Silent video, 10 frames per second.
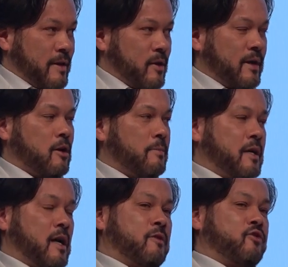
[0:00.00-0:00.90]
and they're like, oh my
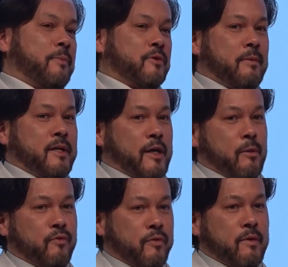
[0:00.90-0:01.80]
God, climate's going to be
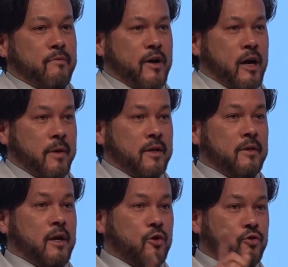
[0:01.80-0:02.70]
terrible for the environment.
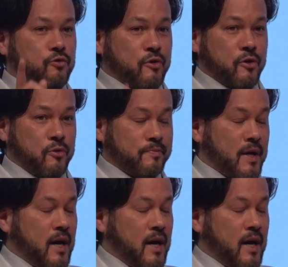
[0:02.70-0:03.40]
True.